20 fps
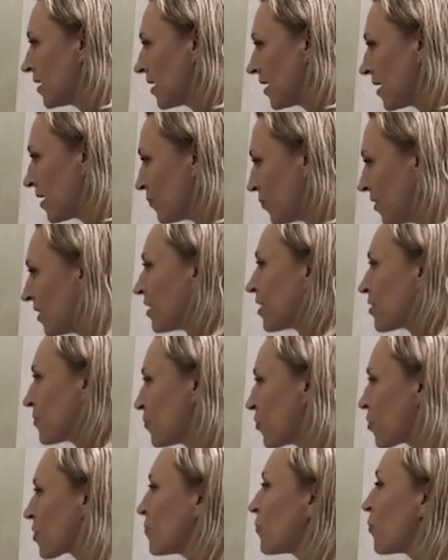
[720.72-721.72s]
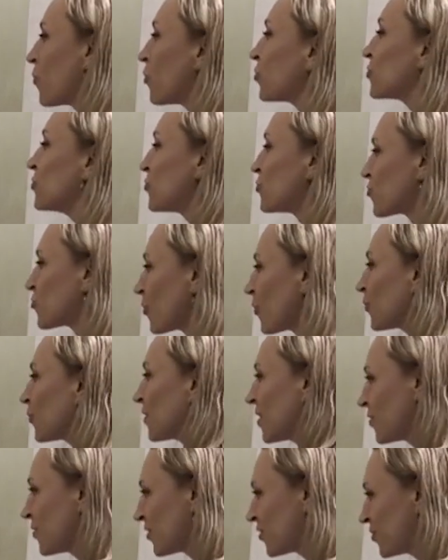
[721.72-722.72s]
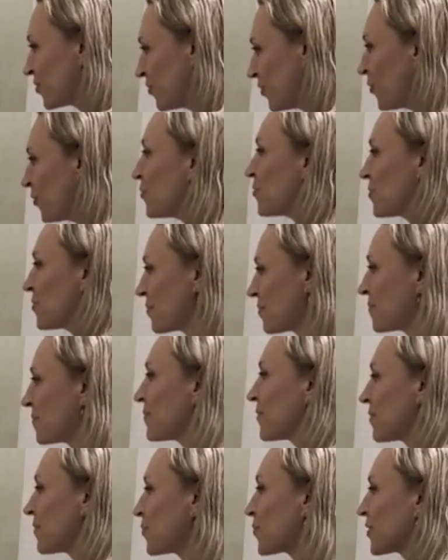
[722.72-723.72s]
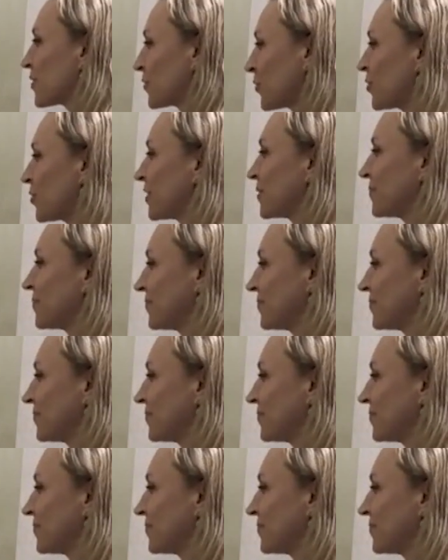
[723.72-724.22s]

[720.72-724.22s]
a bigger, more important role in this new world order?